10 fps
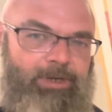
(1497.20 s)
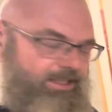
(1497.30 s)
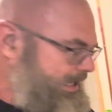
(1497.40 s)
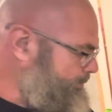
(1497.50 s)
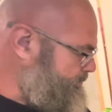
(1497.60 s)

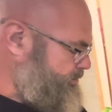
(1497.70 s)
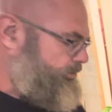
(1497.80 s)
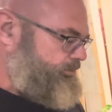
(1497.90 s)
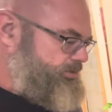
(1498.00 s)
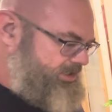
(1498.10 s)
cables go
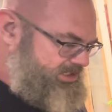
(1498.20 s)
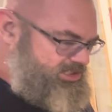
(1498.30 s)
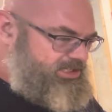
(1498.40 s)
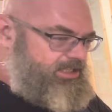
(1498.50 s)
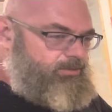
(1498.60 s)
through so I can
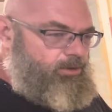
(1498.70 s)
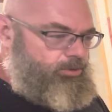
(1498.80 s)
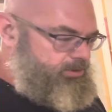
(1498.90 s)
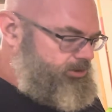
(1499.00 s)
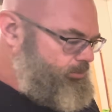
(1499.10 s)
slide them all
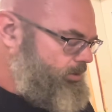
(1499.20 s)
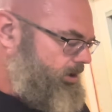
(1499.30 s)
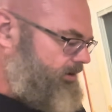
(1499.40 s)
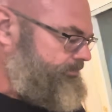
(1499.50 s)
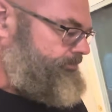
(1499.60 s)
into the
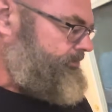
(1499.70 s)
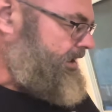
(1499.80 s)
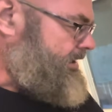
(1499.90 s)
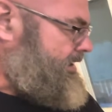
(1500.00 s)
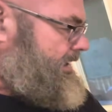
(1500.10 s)
wall.
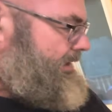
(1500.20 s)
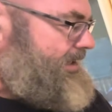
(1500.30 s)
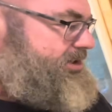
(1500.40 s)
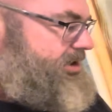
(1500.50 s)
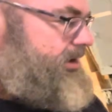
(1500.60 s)
And
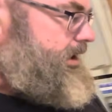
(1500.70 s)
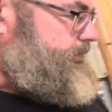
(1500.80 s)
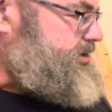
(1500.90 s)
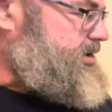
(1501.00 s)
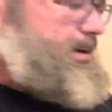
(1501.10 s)
that's going to leave
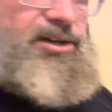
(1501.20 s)
us about a